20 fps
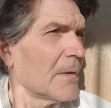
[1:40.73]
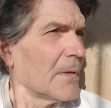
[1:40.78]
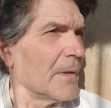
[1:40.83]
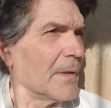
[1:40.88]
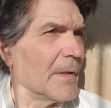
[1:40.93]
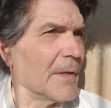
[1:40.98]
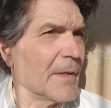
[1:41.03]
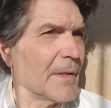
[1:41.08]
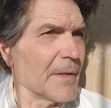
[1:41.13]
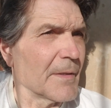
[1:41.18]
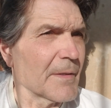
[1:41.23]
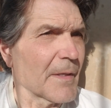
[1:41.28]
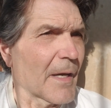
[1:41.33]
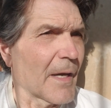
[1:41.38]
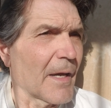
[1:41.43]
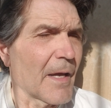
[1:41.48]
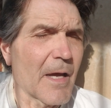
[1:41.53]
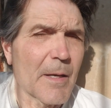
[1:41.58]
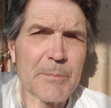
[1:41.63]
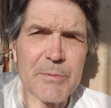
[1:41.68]
and
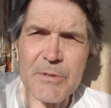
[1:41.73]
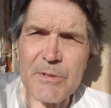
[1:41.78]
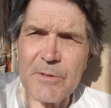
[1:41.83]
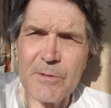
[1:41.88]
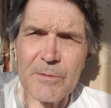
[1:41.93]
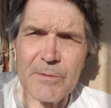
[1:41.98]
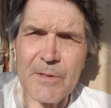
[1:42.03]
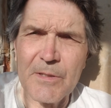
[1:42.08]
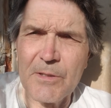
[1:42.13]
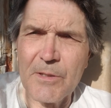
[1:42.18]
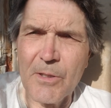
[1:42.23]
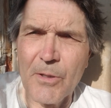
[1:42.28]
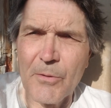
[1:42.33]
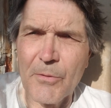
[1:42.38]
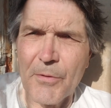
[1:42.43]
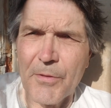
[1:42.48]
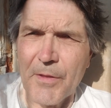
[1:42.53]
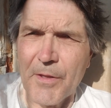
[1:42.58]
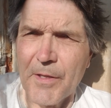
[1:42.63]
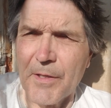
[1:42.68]
I absolutely
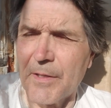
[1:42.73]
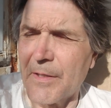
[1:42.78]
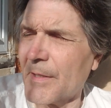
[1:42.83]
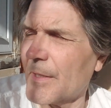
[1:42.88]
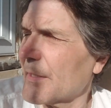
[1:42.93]
loathe it.